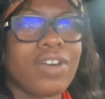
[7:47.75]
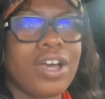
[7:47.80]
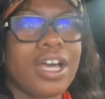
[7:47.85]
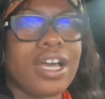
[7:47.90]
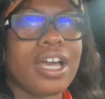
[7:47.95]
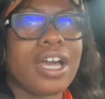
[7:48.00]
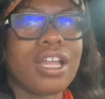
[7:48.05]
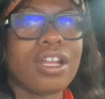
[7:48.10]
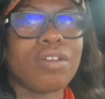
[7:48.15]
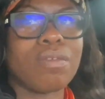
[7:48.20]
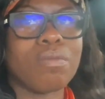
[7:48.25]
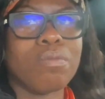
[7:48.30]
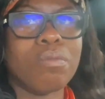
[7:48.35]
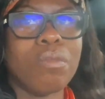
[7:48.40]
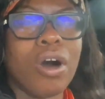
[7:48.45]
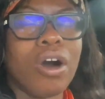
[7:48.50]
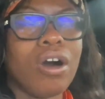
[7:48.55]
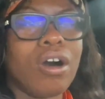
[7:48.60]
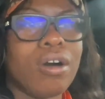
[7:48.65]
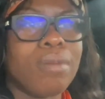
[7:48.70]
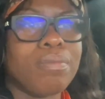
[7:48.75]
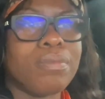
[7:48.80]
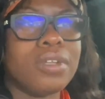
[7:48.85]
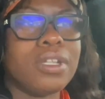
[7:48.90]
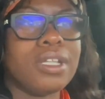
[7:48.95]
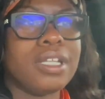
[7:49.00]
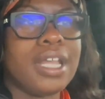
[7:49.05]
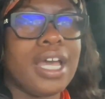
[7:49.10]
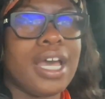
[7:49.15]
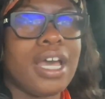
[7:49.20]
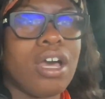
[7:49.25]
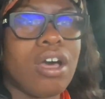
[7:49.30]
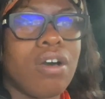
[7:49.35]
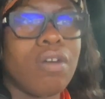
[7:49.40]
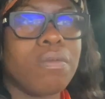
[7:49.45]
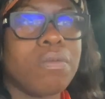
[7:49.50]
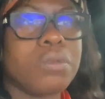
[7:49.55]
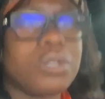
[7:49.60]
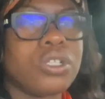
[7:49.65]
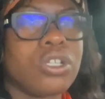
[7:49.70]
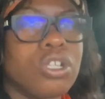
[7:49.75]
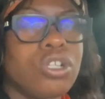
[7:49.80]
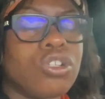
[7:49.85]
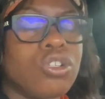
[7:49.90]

I got a mom that helps